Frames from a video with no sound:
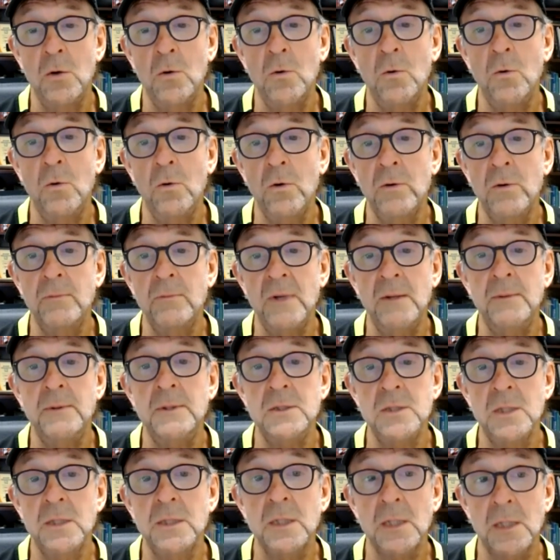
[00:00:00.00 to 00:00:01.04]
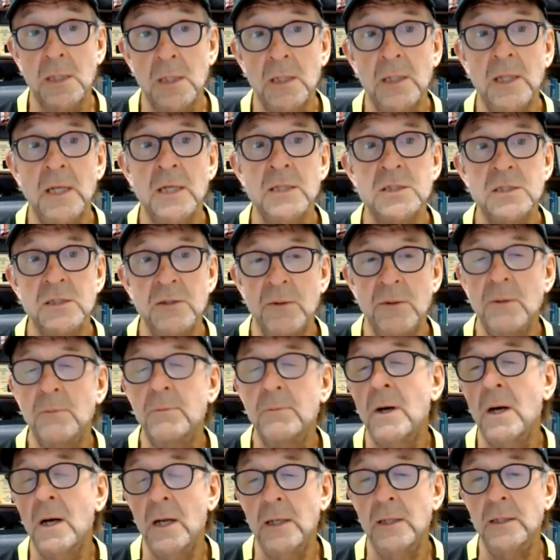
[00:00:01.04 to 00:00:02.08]
or maybe just a collection of the
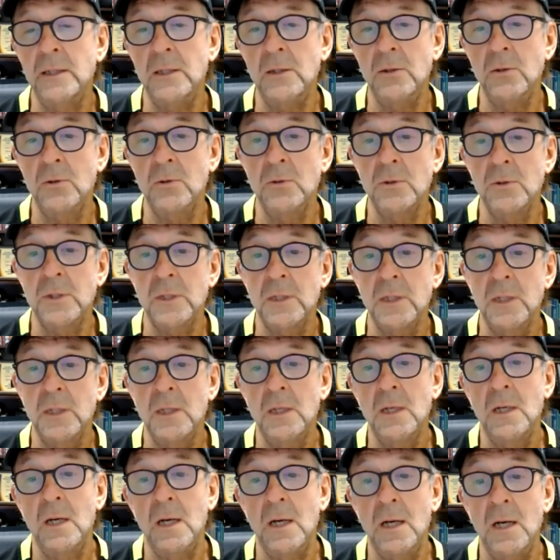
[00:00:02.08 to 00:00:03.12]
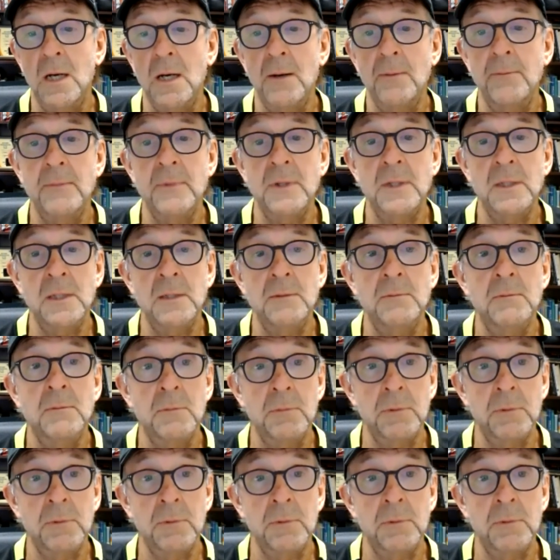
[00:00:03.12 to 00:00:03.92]
pioneers um, in